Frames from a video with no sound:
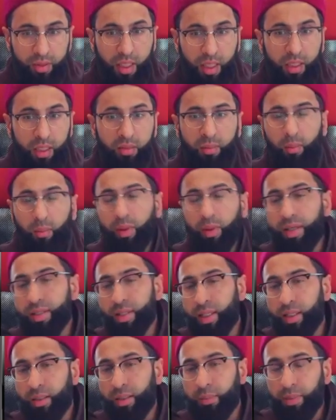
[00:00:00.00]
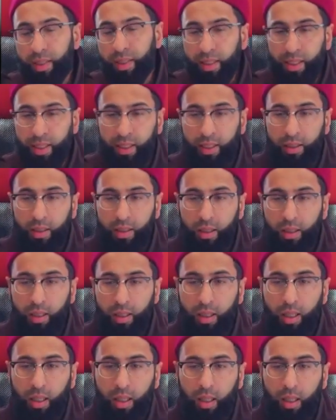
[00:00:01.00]
And remember what I said at the beginning,
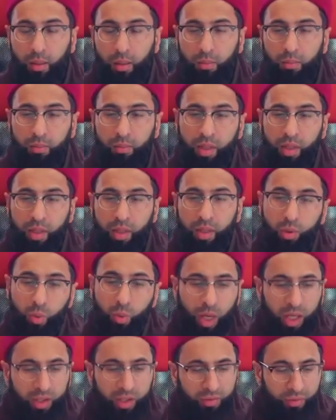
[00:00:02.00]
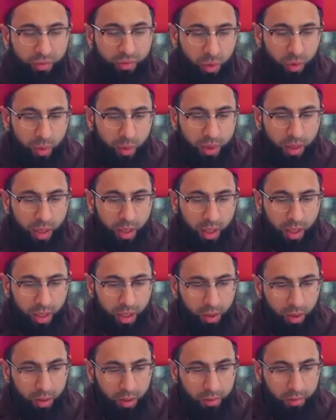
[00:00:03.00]
it was quite fluid
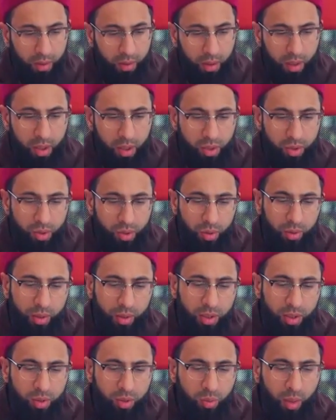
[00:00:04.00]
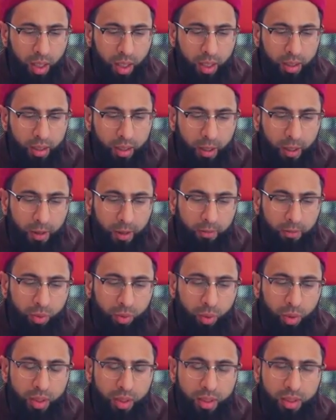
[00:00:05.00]
early on. So this is why
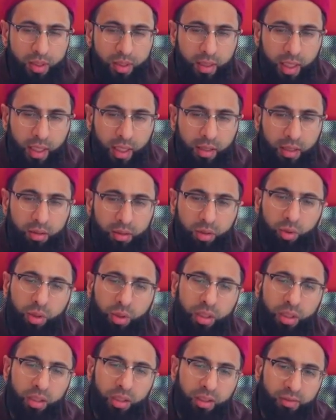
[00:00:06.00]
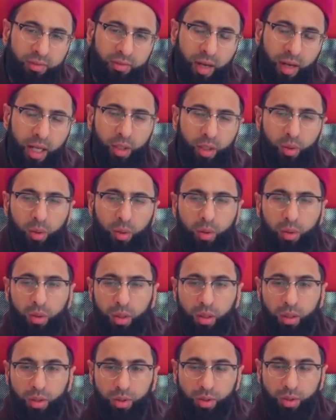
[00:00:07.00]
you can say that you can divide
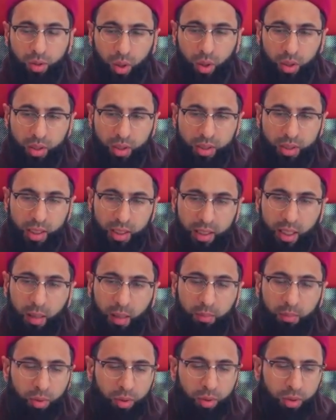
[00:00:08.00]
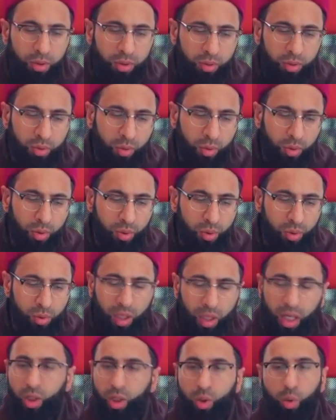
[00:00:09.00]
scholars in that book to those who
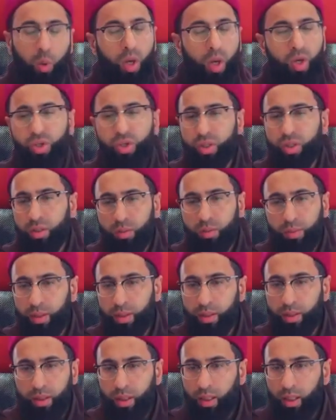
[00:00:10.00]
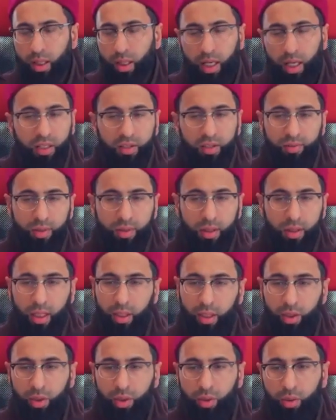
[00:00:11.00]
are unquestionably Hanafi.
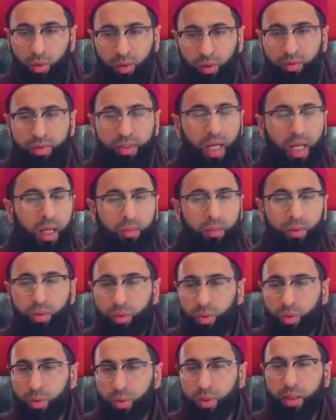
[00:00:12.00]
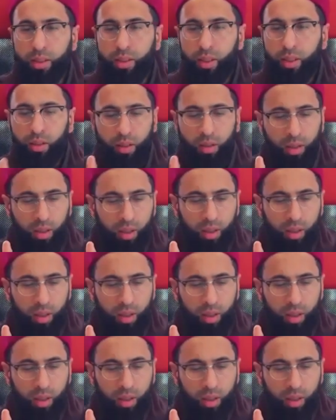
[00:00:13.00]
Like over time, you know that they are